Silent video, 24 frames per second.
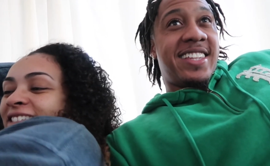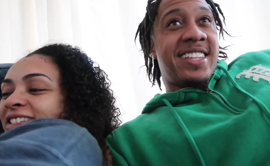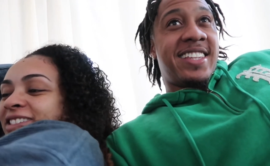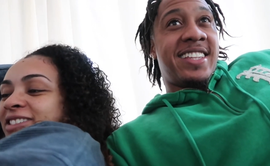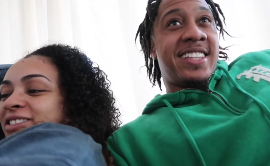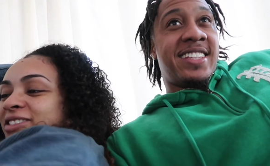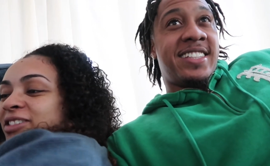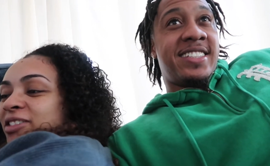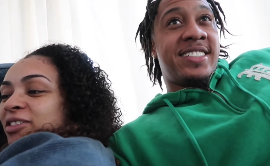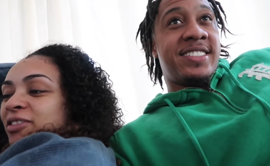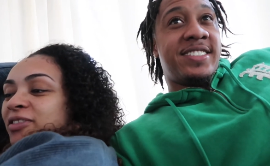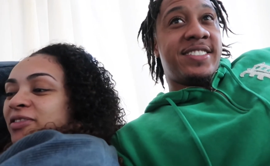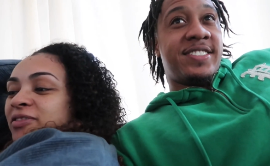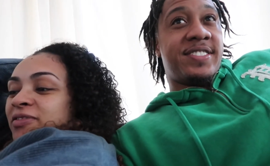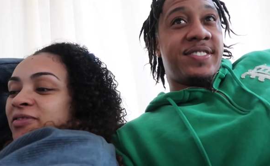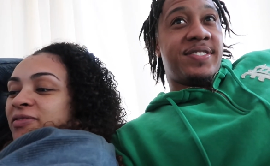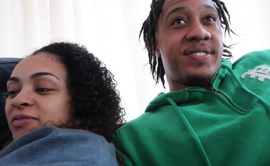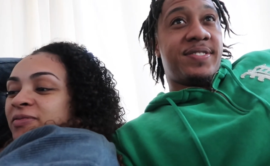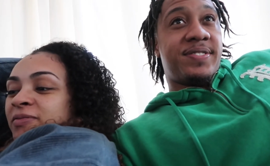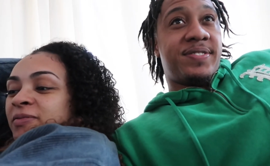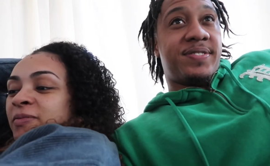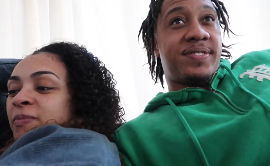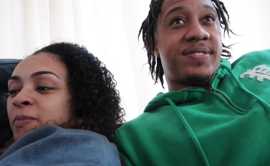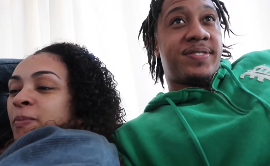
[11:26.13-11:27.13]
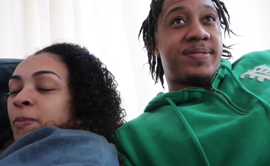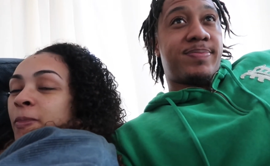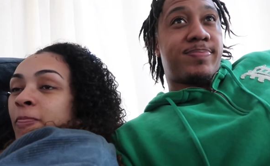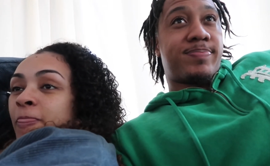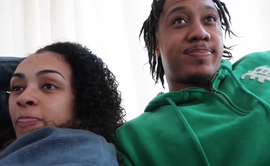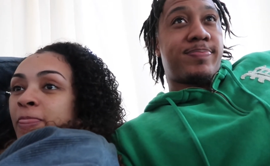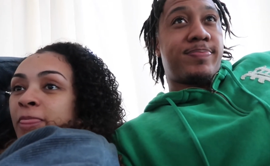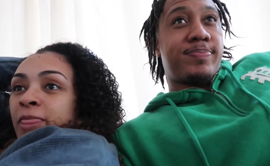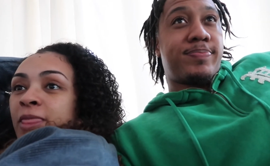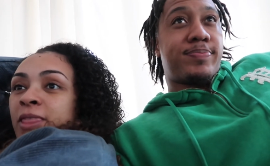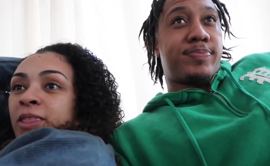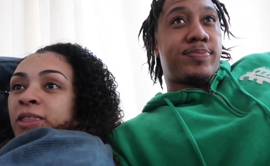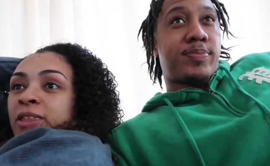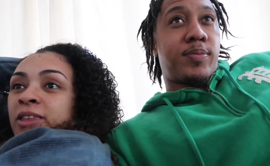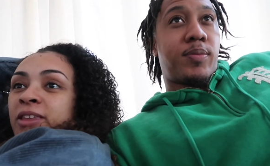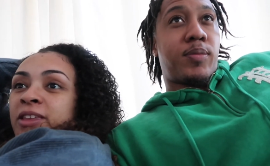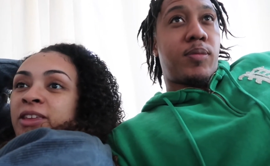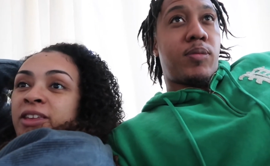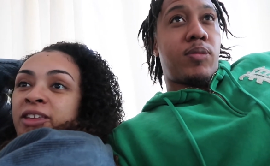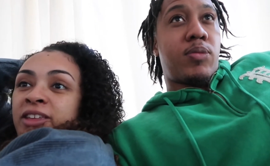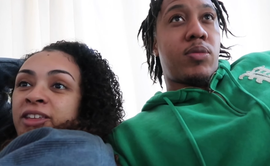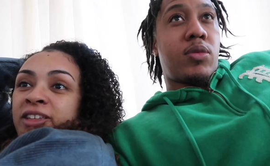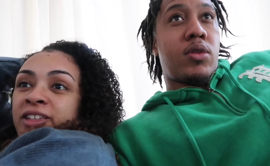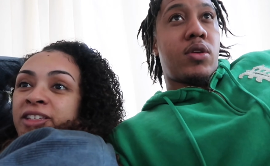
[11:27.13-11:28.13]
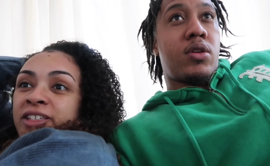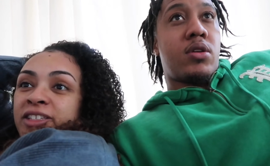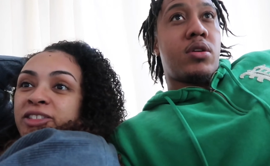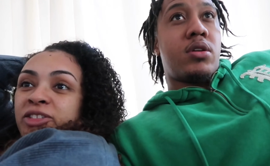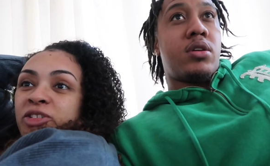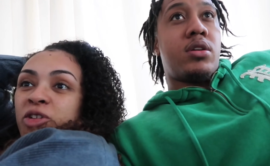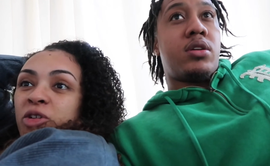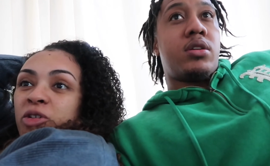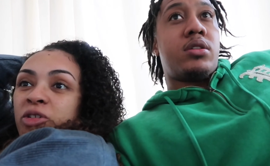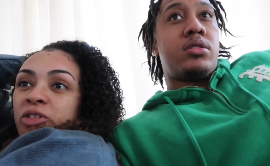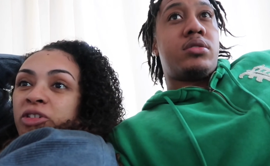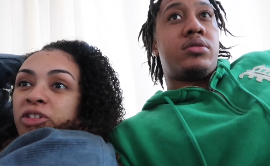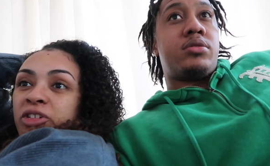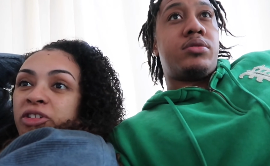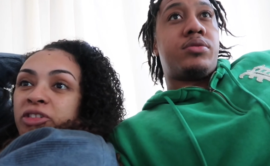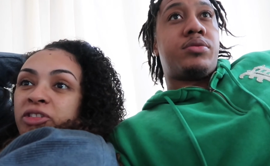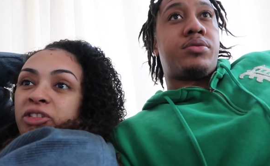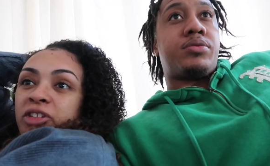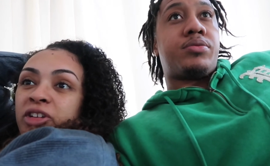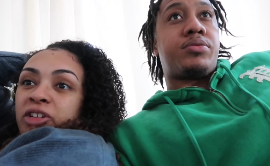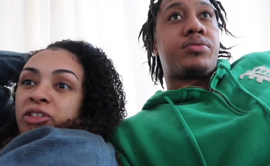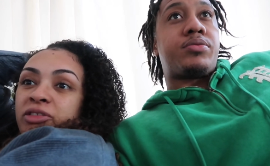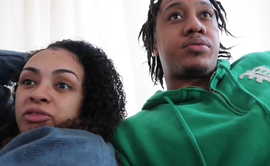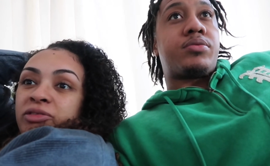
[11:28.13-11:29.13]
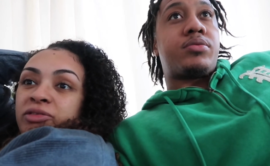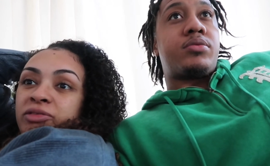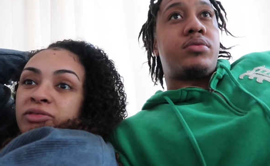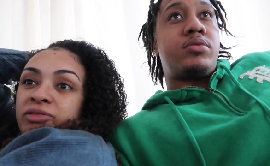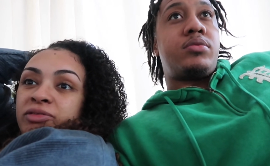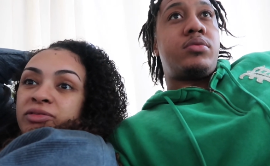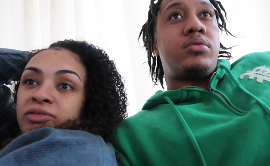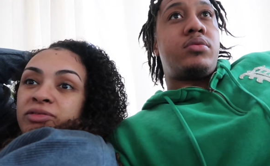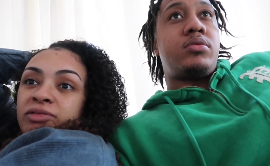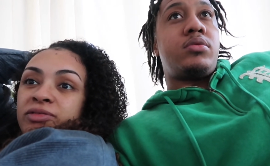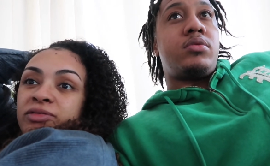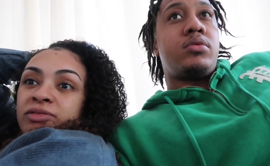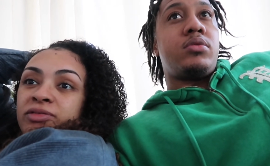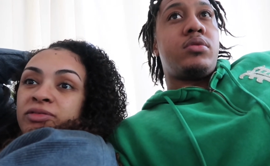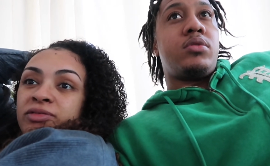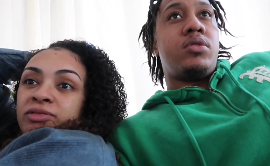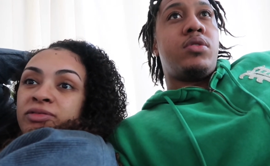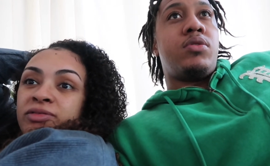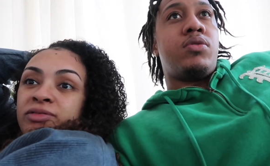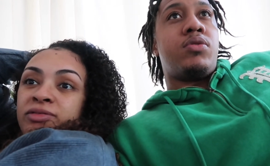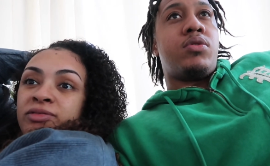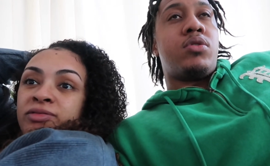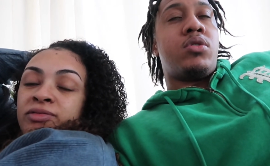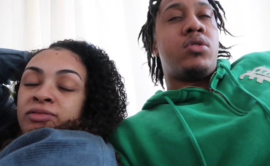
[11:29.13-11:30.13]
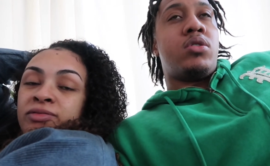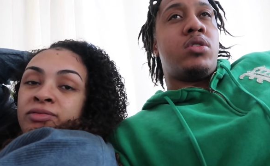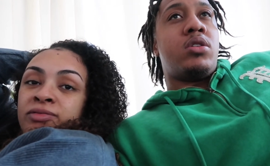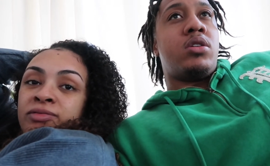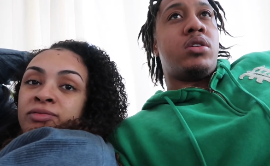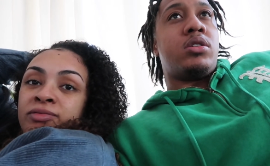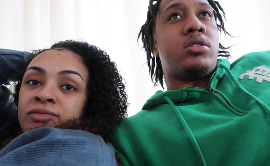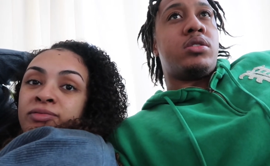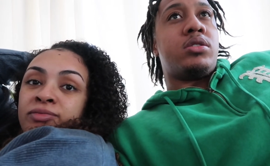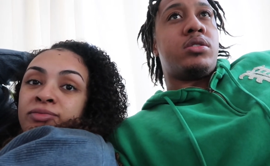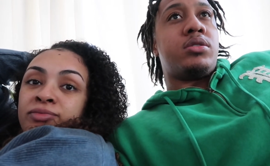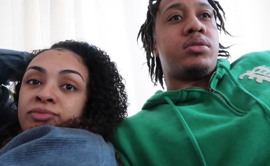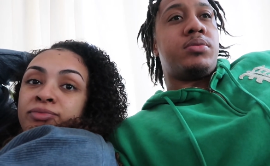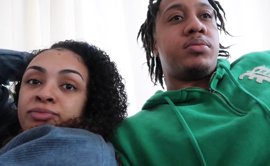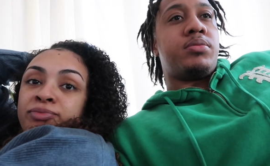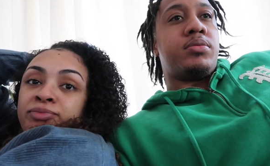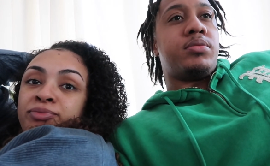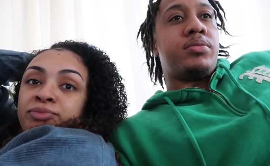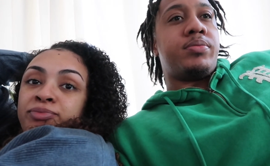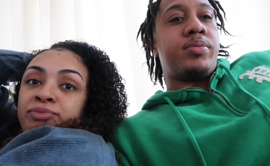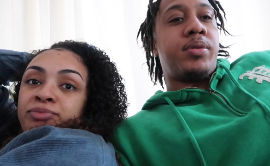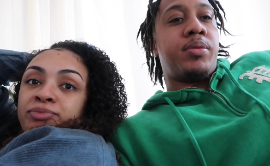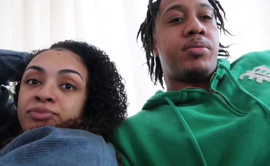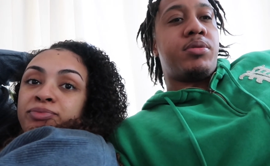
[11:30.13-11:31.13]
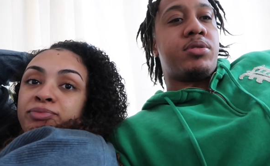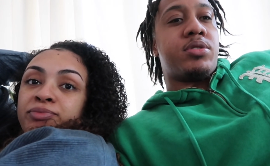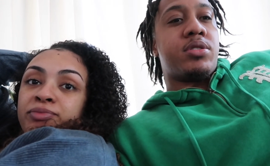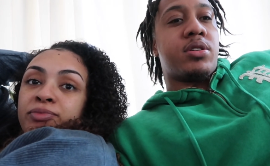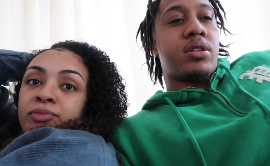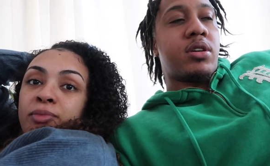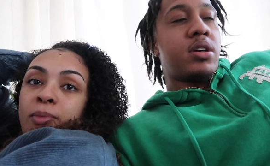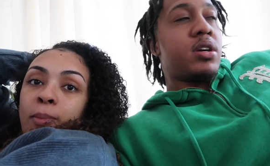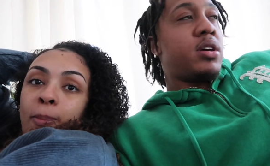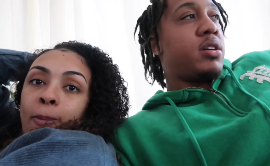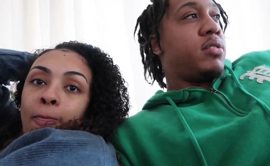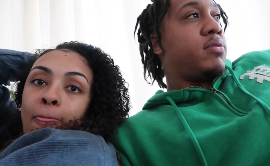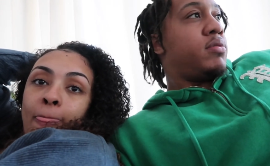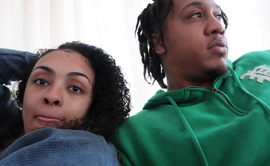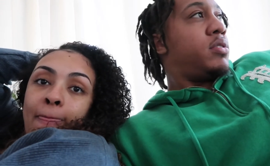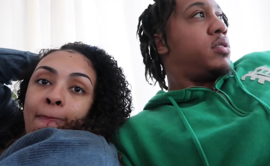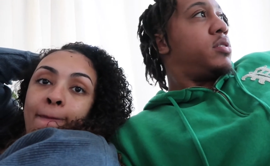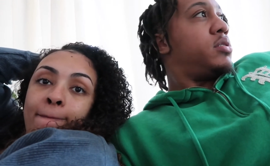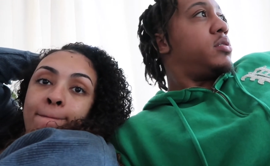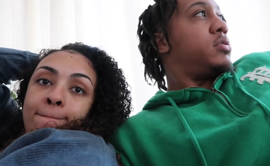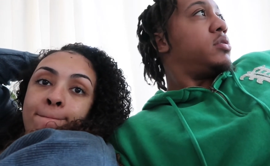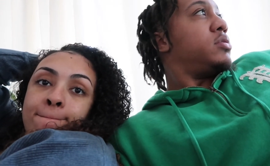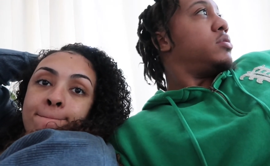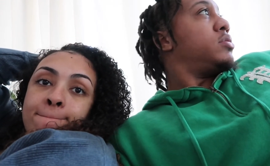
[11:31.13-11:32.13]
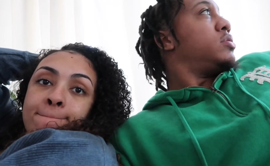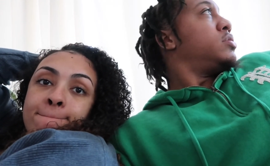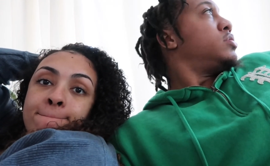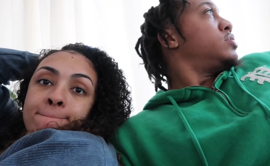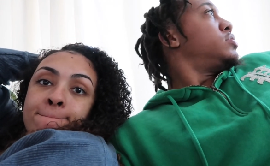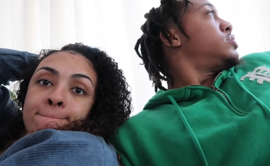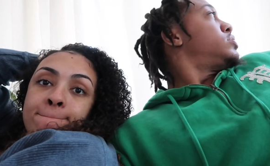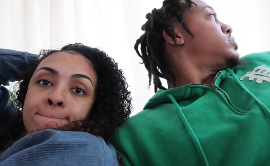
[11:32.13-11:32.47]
Speaker 1: so it's all good though. Of course, people took care of us, you know.